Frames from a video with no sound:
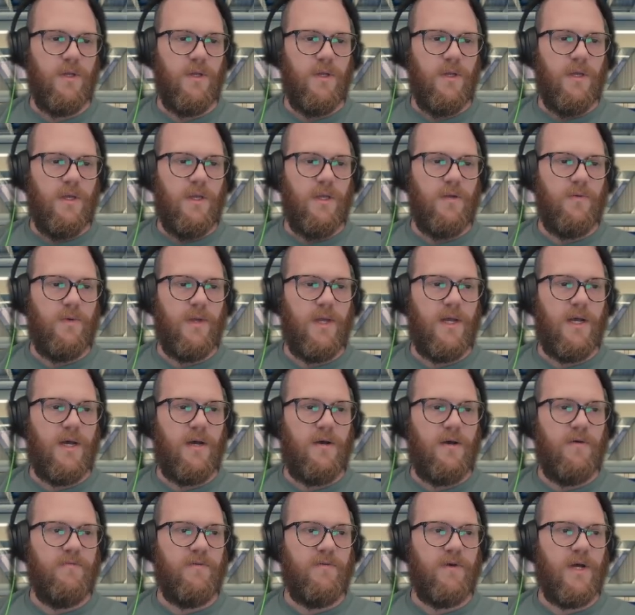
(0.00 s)
here we
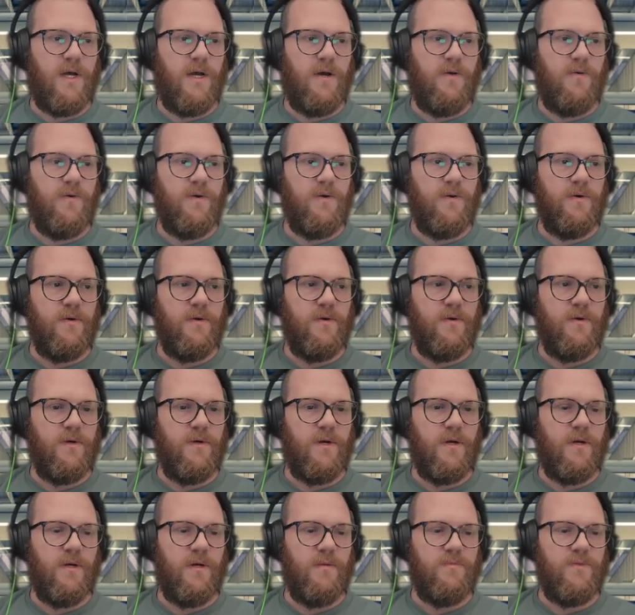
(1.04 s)
have our
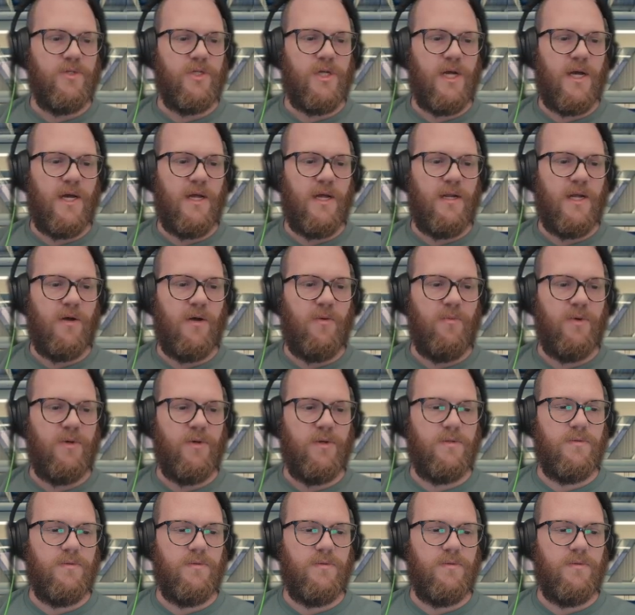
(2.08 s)
chat output.